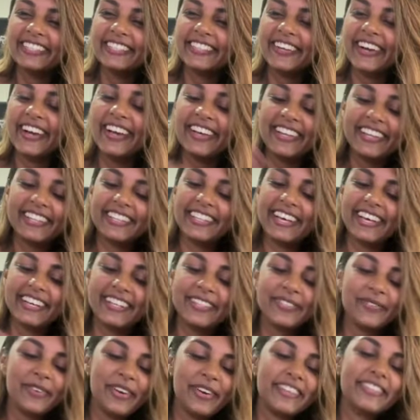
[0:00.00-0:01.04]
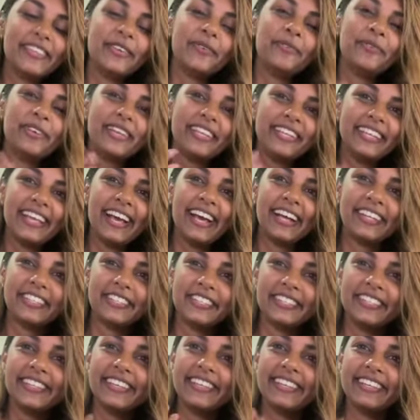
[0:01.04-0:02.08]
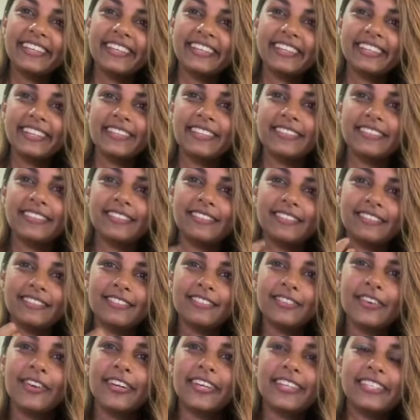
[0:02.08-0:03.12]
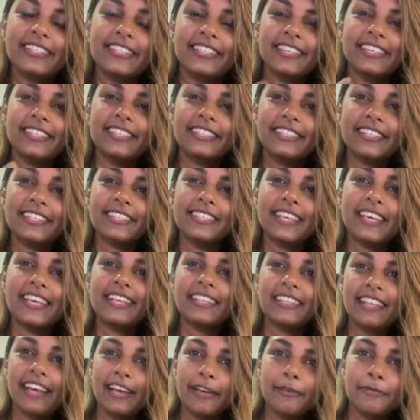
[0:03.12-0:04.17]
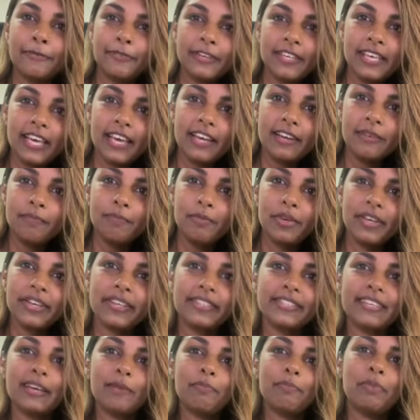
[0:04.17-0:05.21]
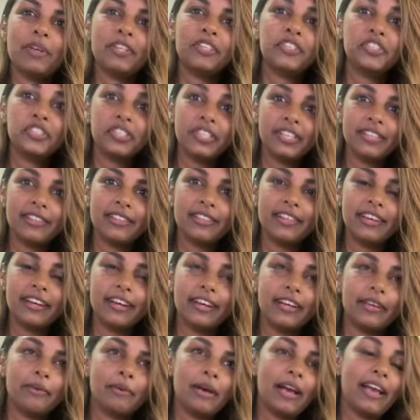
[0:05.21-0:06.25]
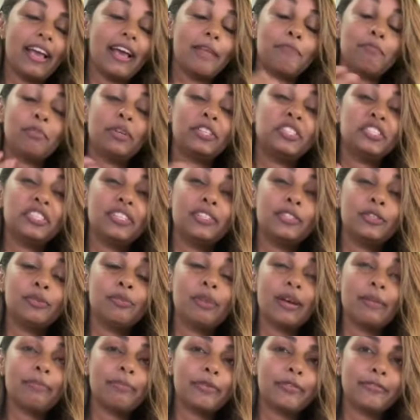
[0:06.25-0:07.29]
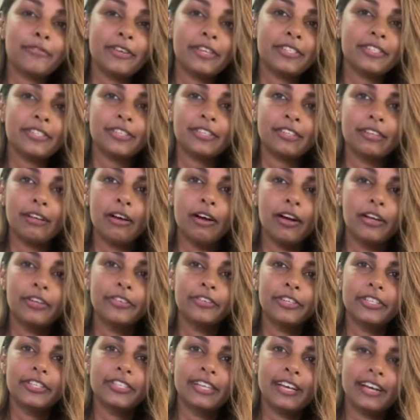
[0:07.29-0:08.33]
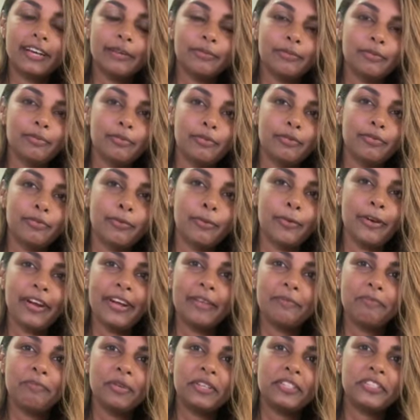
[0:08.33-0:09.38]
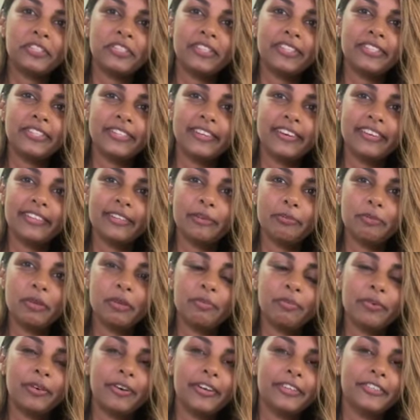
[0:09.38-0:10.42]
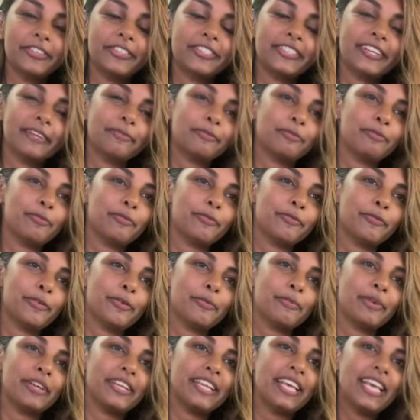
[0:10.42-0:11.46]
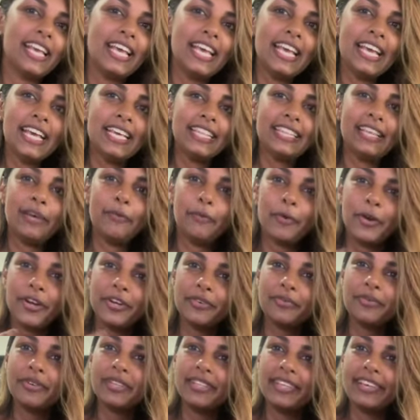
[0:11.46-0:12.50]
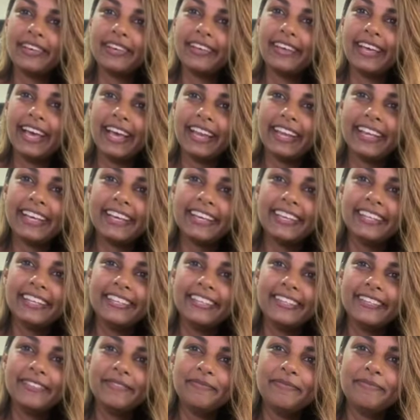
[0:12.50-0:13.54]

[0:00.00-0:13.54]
So that is where the REIT actually started to take life again, because I pitched it there. I had pitched it to my professor 100 times before. I pitched it to other people 100 times before, but they weren't really getting it.